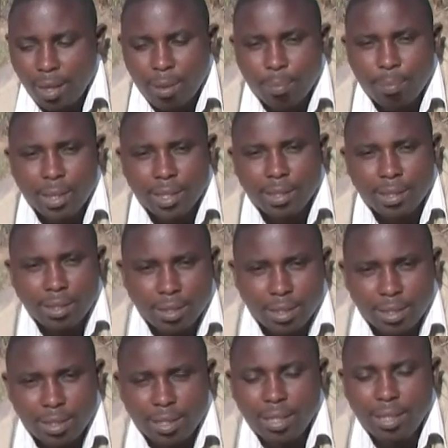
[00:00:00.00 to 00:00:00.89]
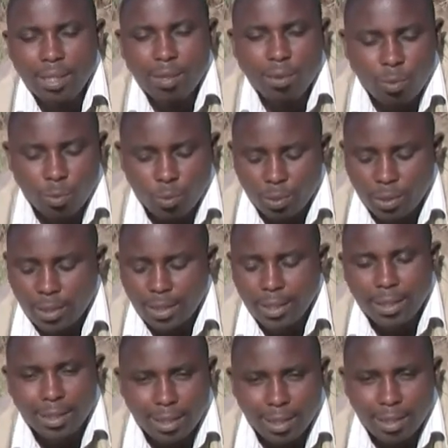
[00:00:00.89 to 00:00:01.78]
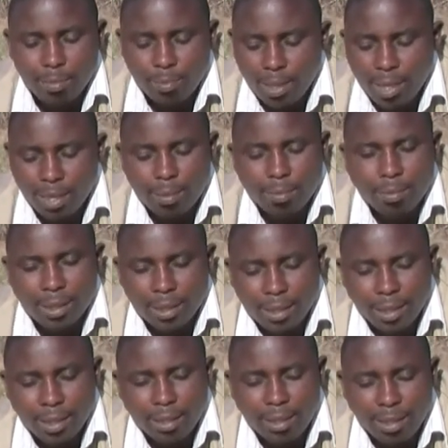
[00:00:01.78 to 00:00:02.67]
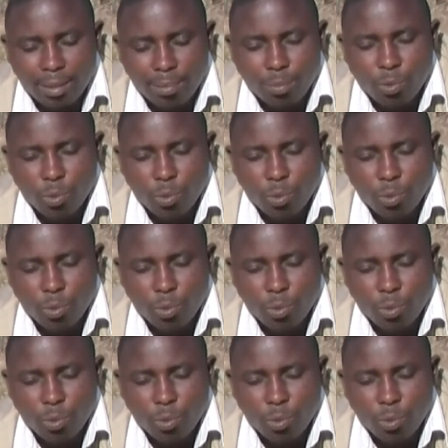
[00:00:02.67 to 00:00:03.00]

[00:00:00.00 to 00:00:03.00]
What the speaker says: but still we take time and maintain them